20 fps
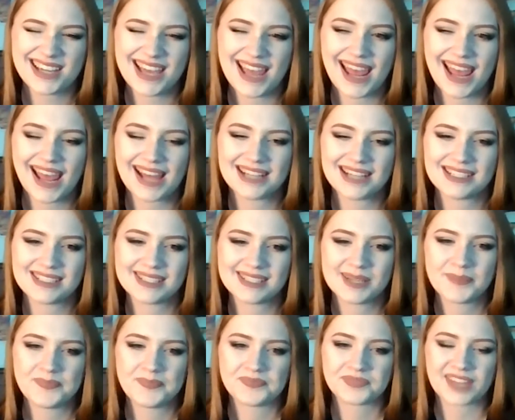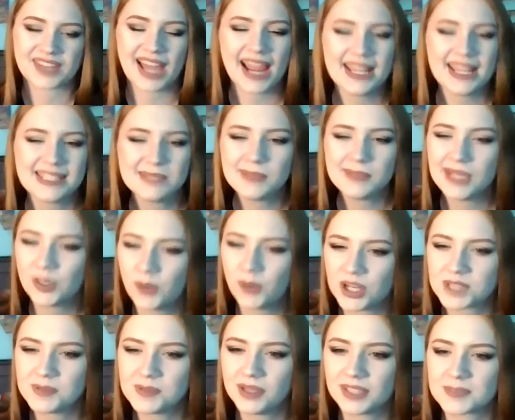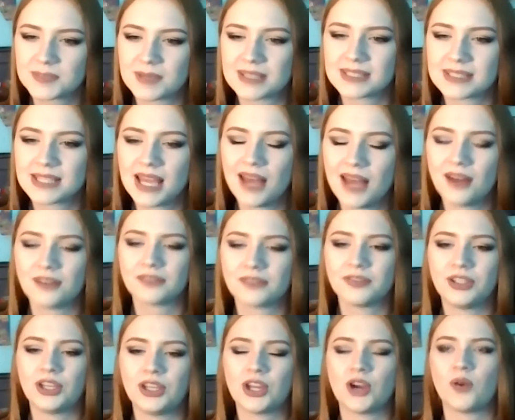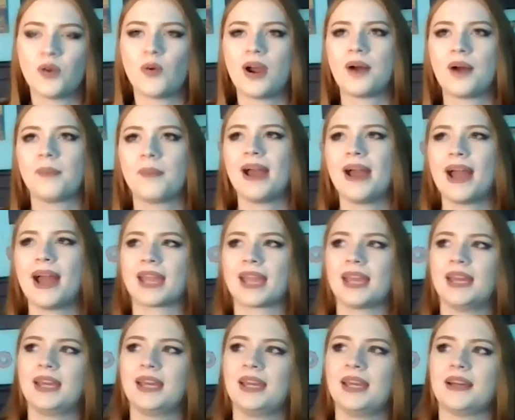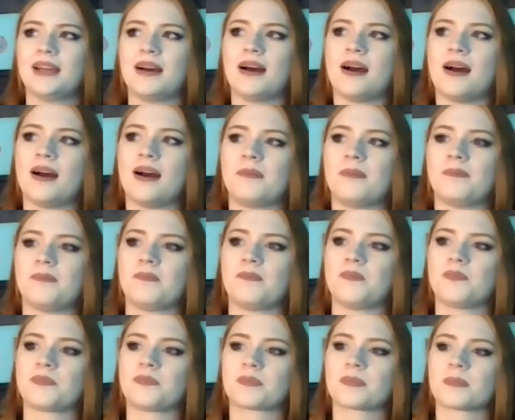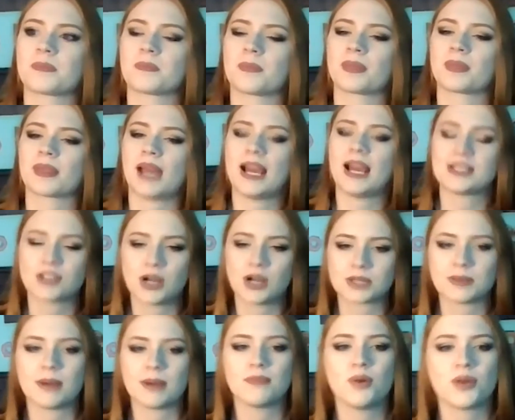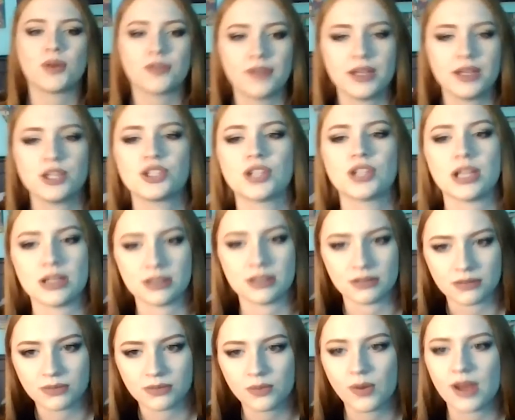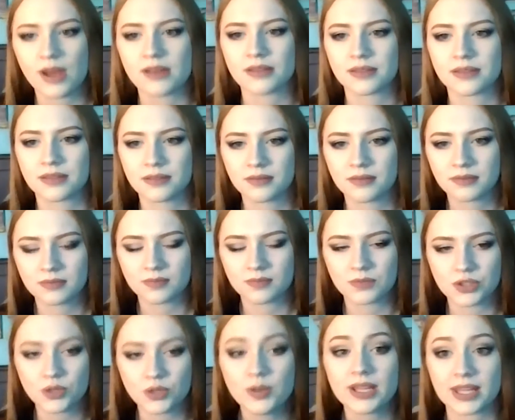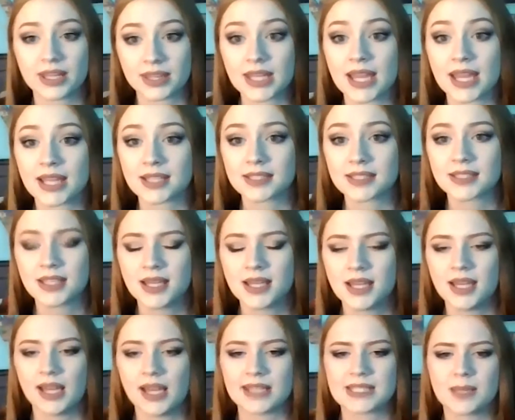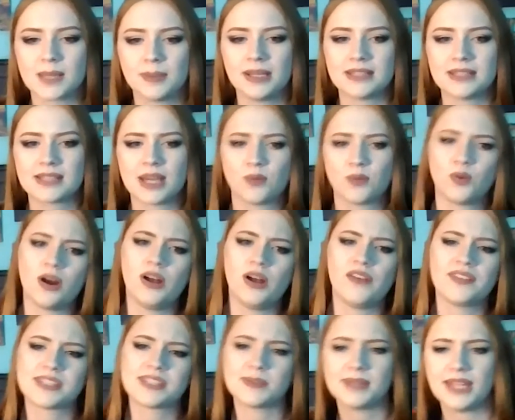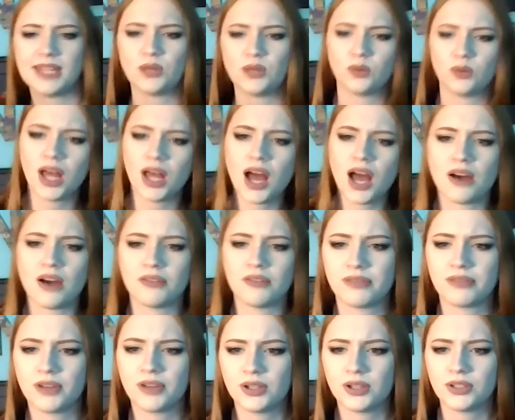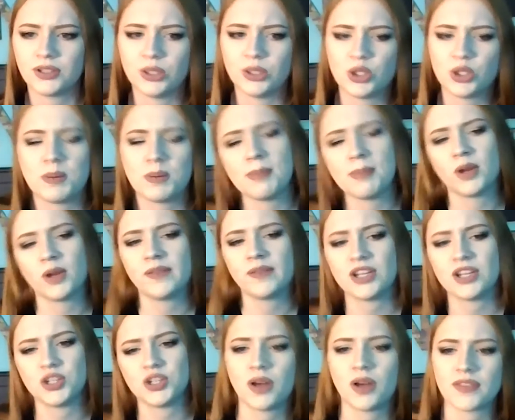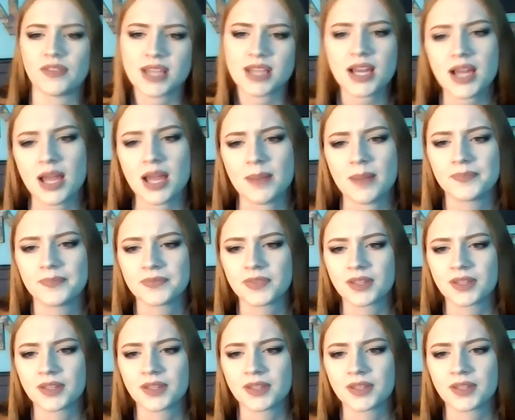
And I had somebody question me on this myself, you know, a while back. I talked about motivation with doing things. And somebody said, well, if it's something that you love, you should be motivated to do it all the time.